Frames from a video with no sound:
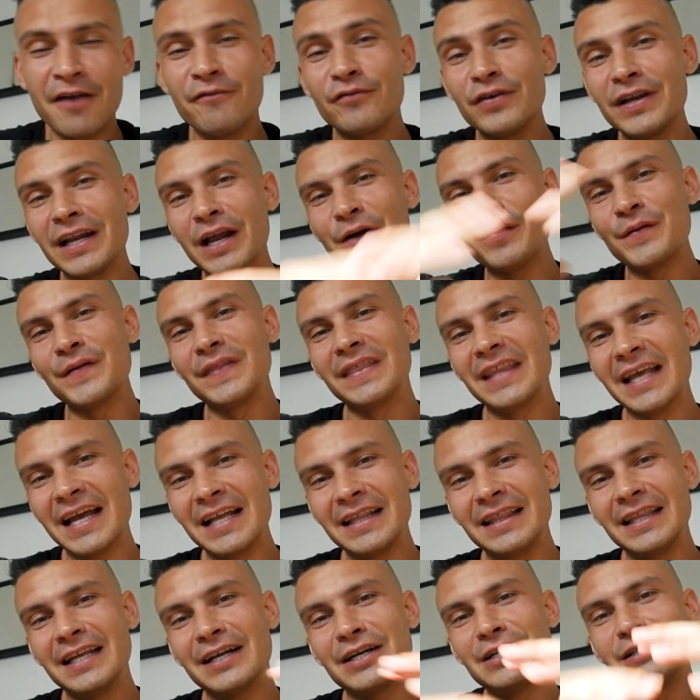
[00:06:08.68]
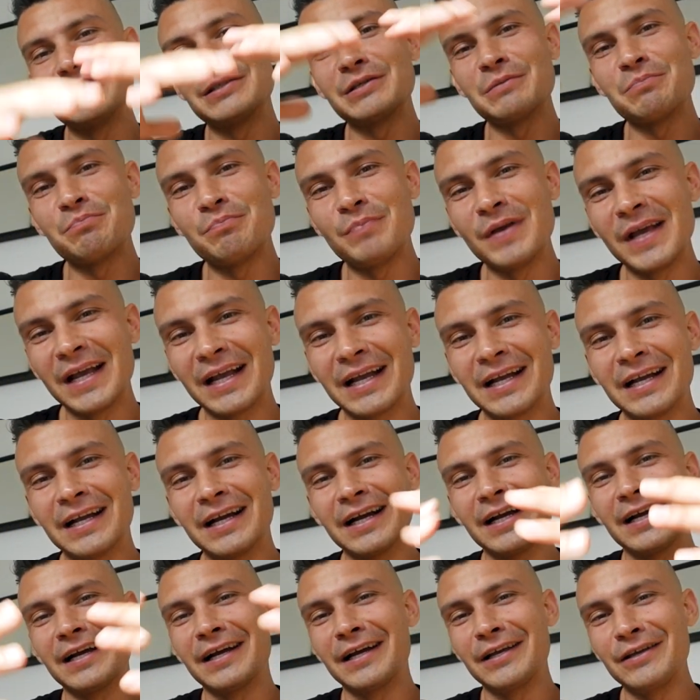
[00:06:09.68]
every now and then there is a big,
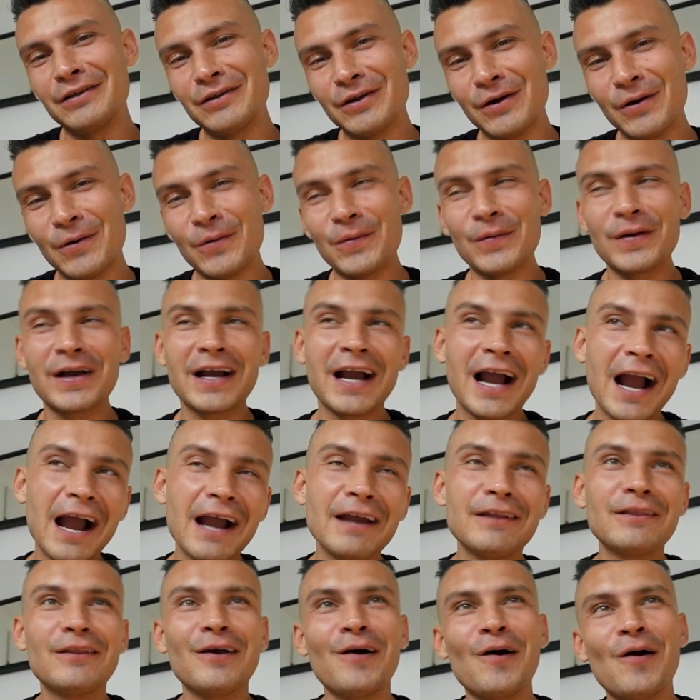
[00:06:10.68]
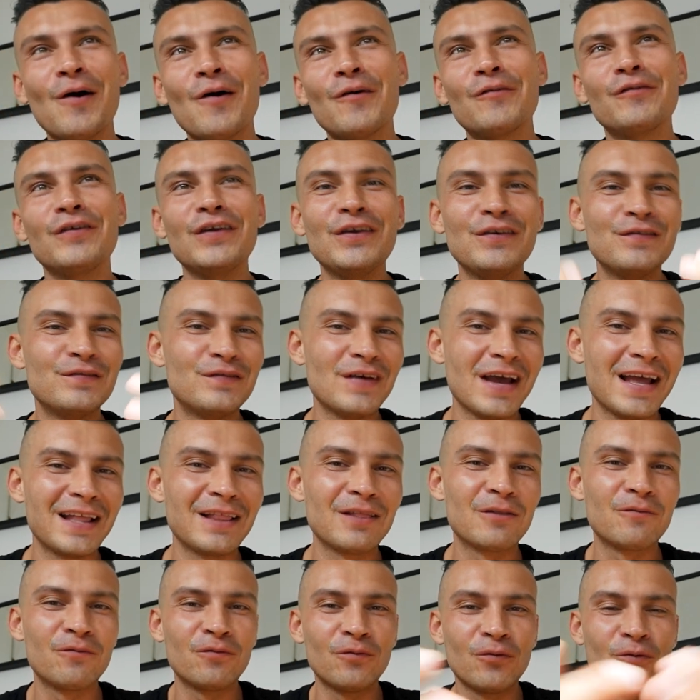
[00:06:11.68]
uh, you know, kind of
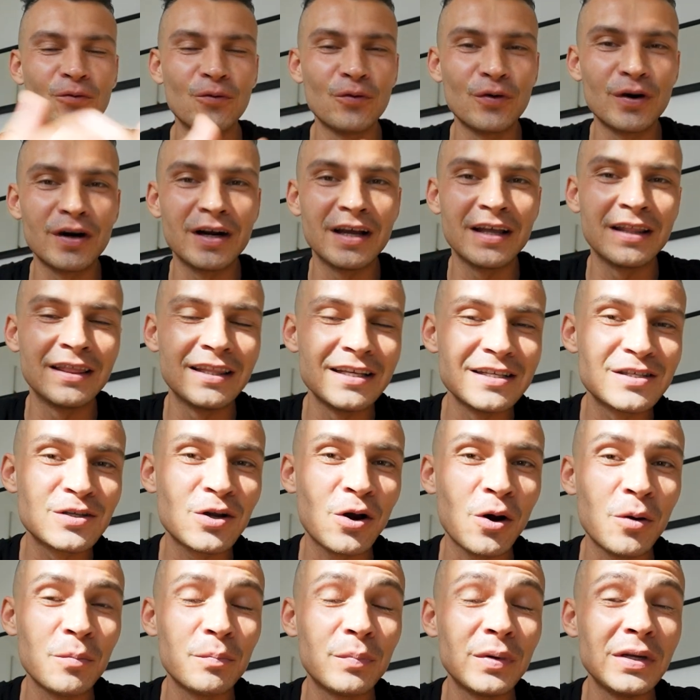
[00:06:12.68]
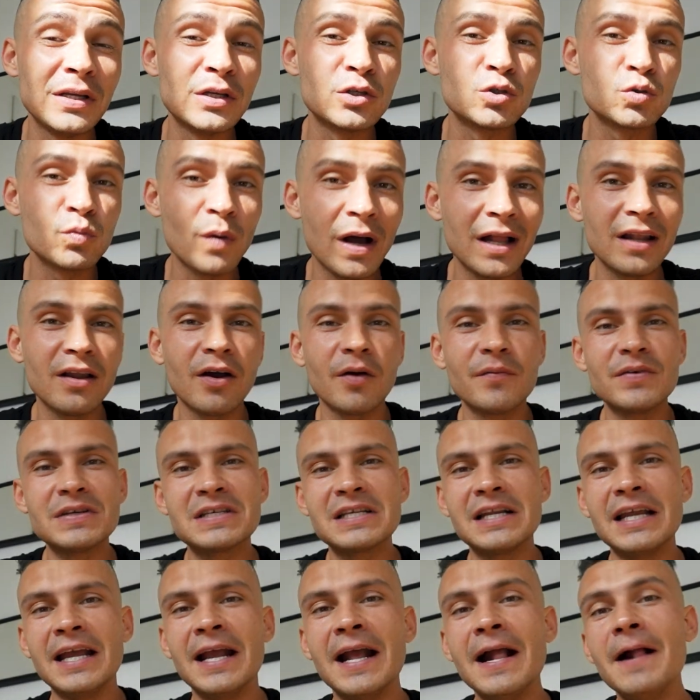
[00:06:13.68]
event for this company as well,
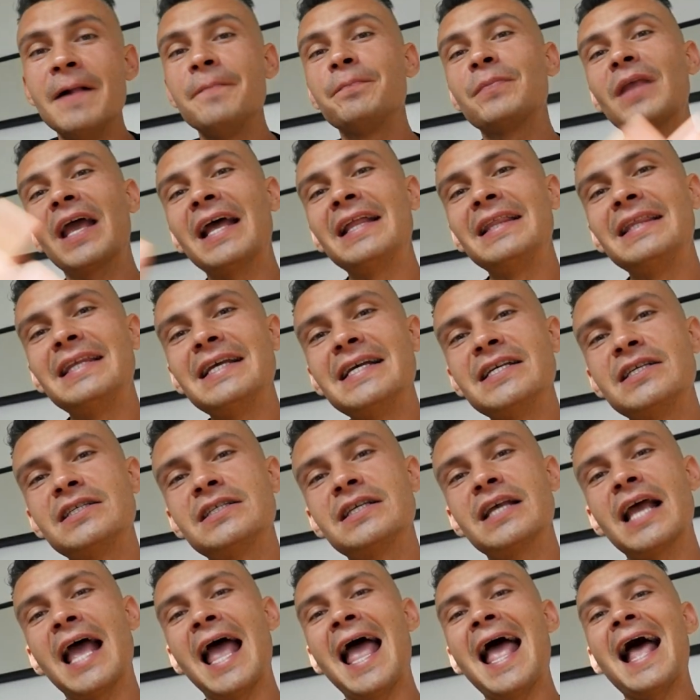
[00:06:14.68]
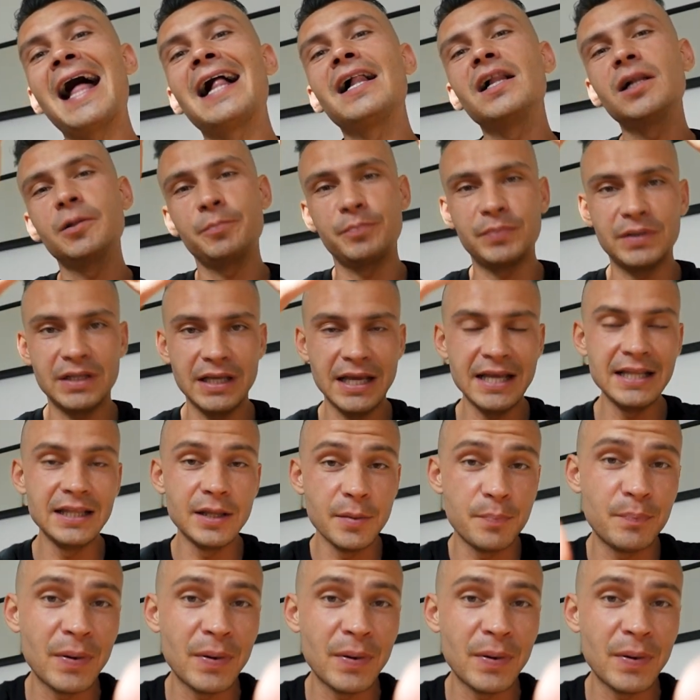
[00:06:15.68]
obviously. And this helped in the